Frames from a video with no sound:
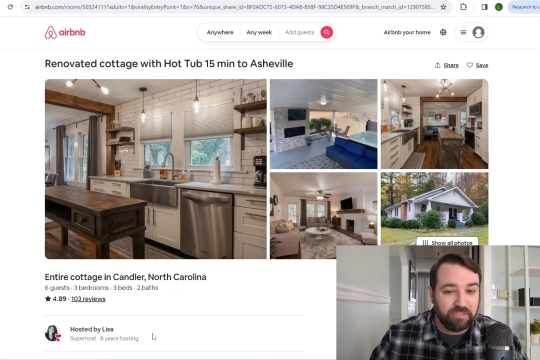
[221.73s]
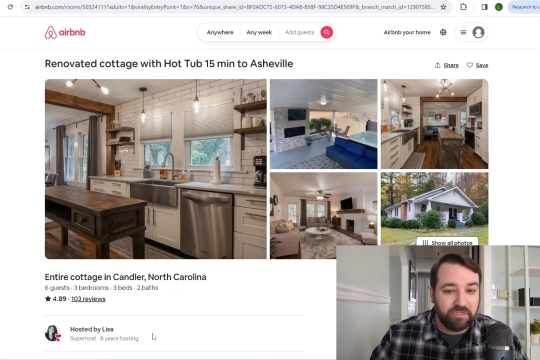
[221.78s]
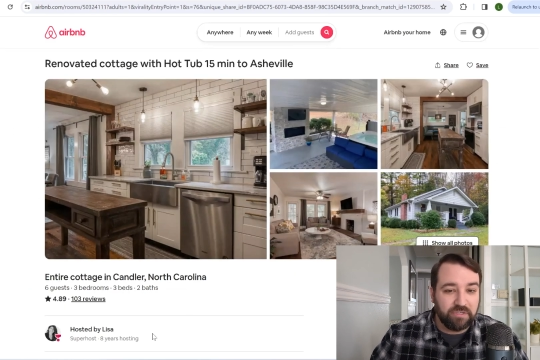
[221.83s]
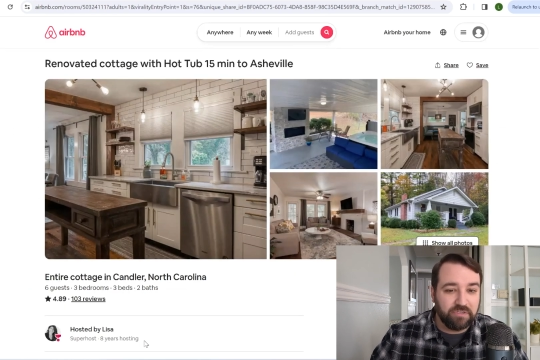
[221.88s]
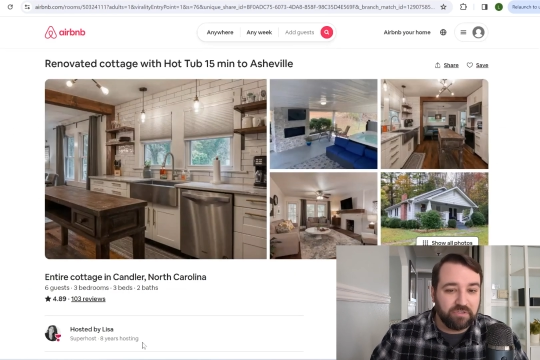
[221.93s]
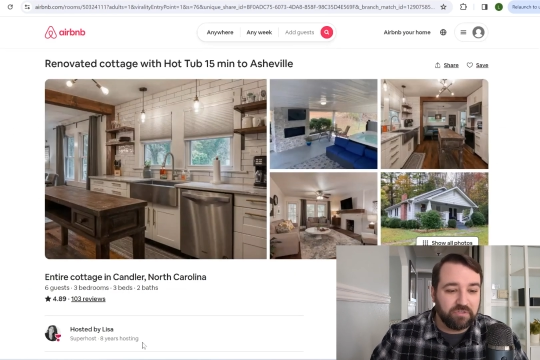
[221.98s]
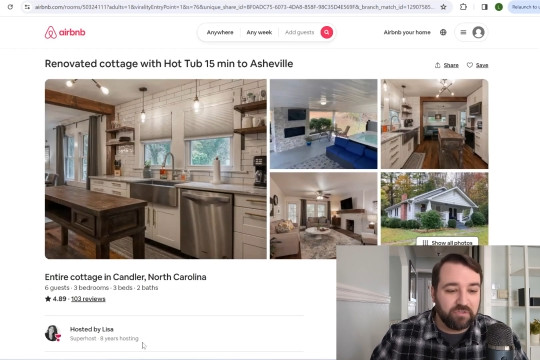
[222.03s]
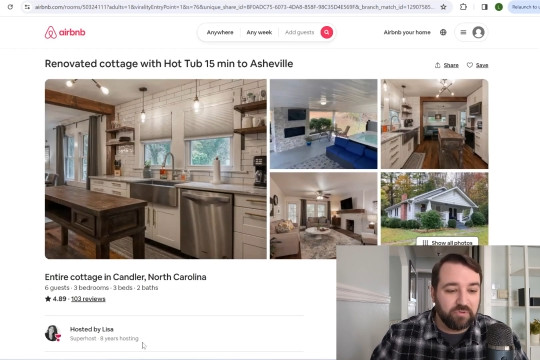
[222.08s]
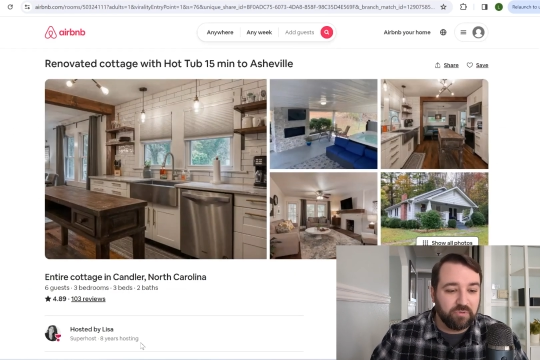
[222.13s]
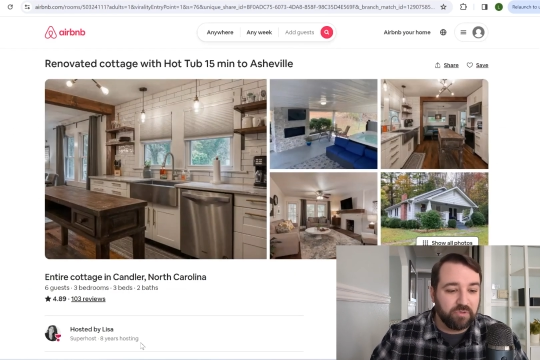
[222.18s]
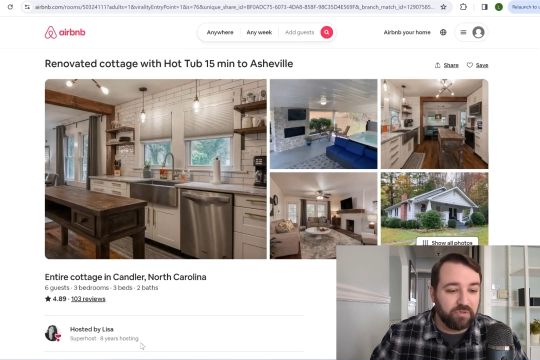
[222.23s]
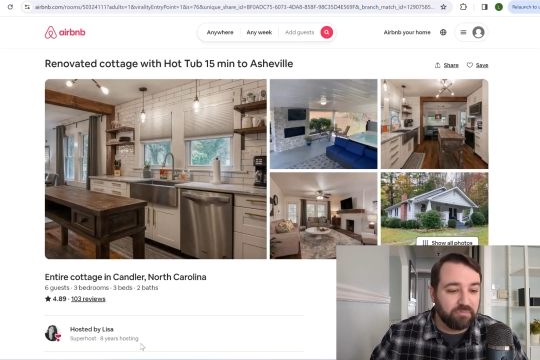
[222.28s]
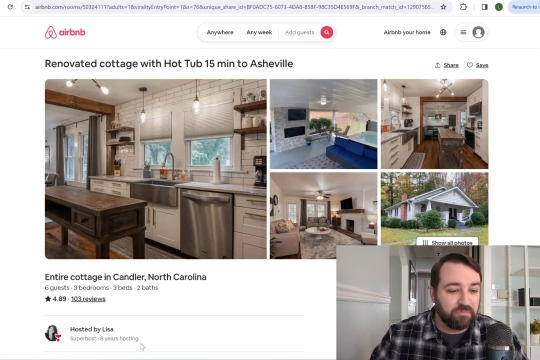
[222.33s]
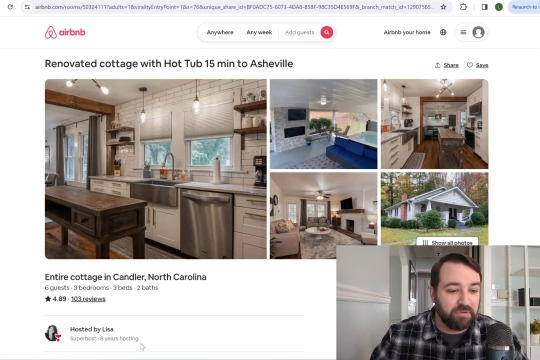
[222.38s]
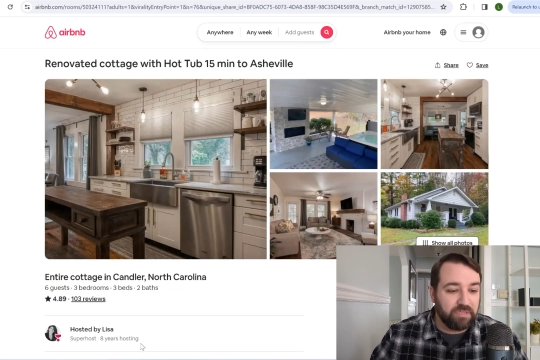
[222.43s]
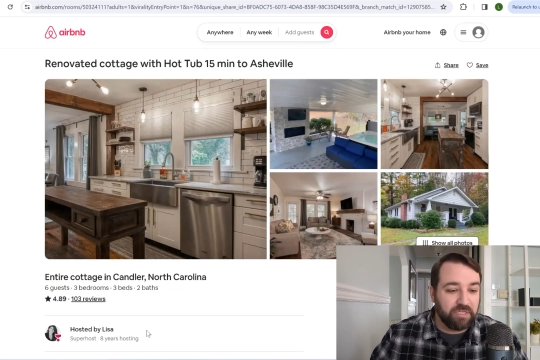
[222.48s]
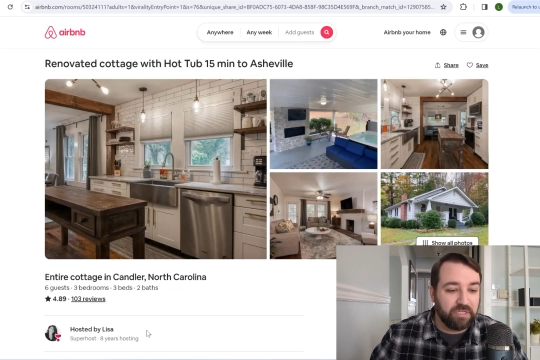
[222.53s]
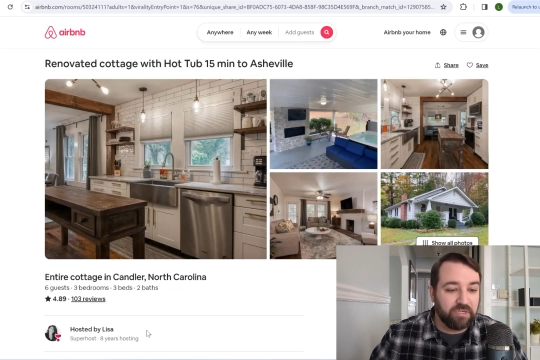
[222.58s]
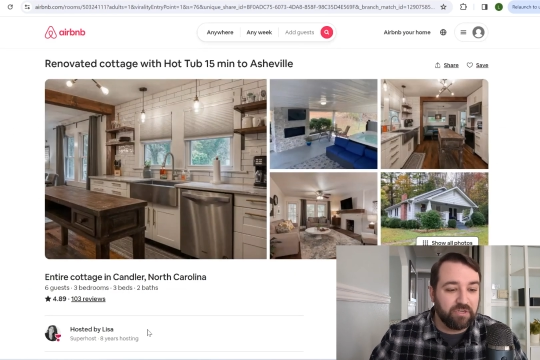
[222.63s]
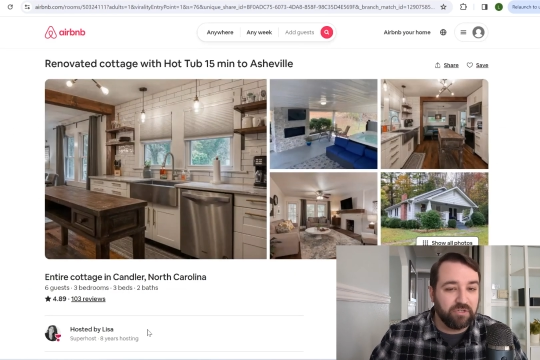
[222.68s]
and is doing a
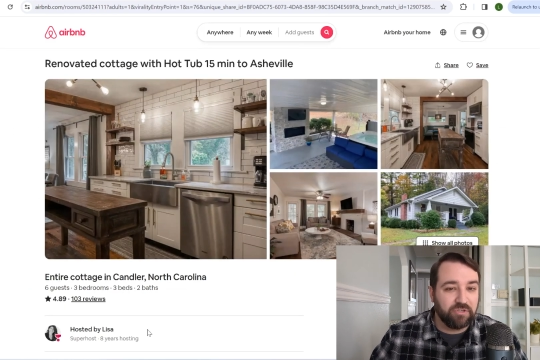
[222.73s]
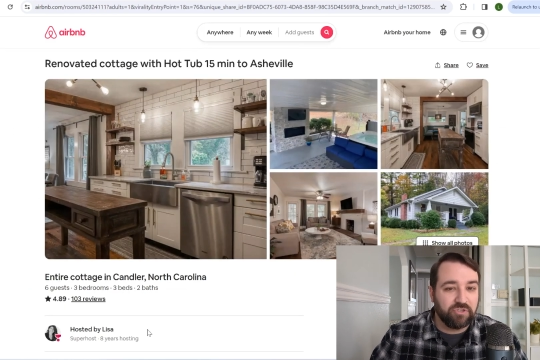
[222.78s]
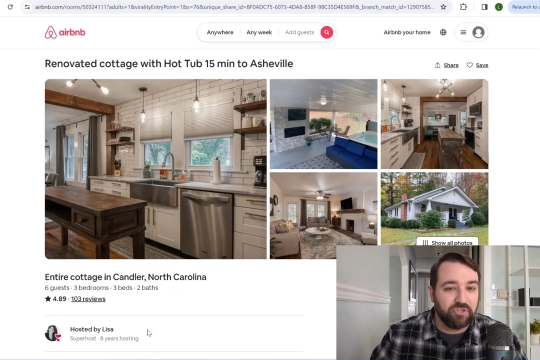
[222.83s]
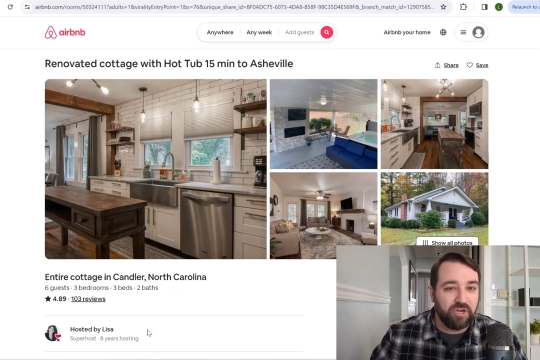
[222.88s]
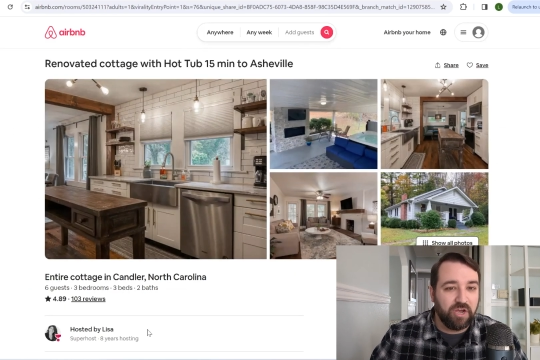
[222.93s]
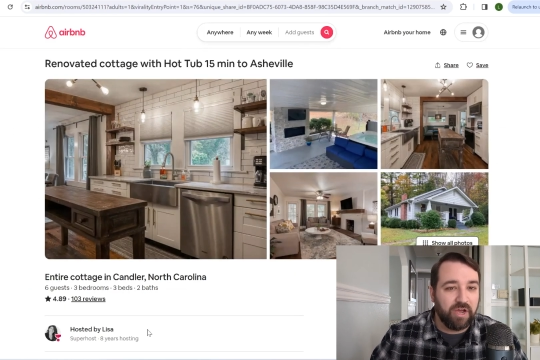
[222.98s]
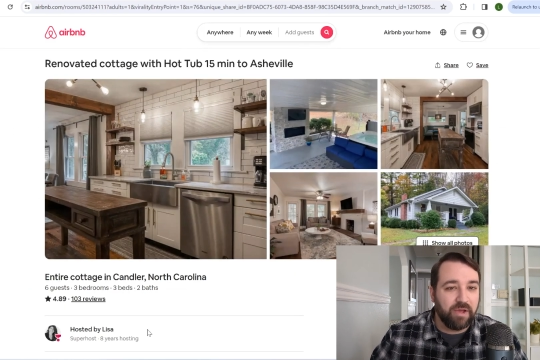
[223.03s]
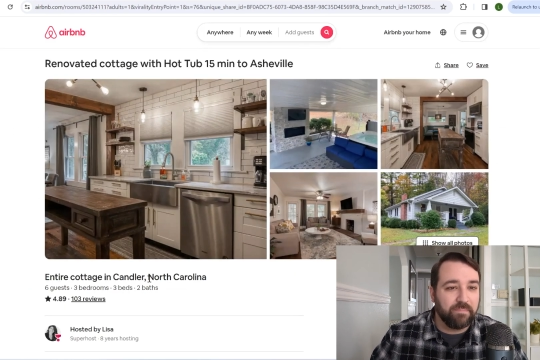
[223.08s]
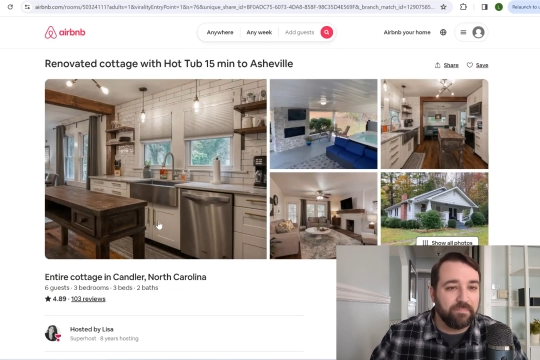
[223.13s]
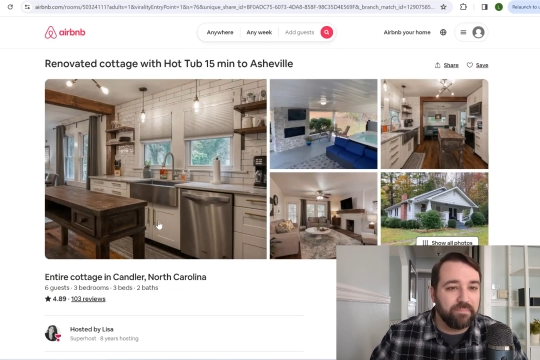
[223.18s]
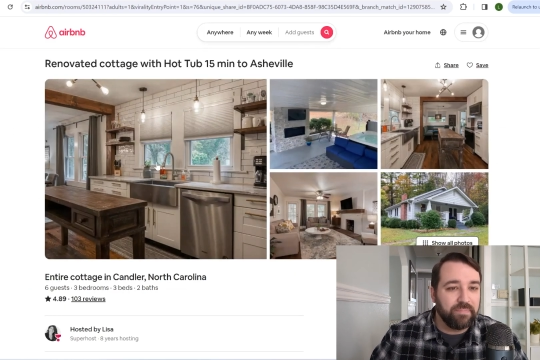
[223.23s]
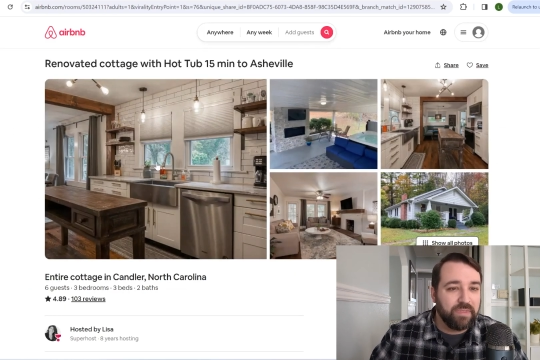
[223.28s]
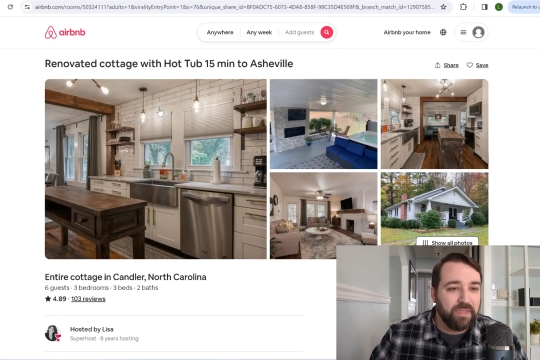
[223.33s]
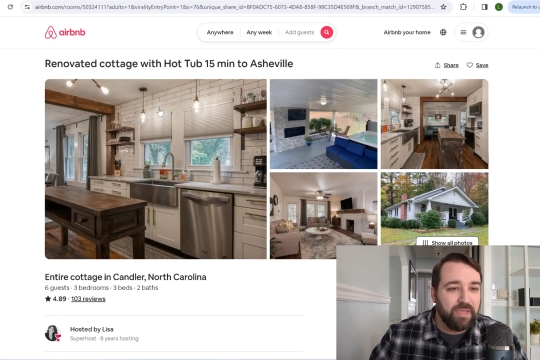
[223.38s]
really good job.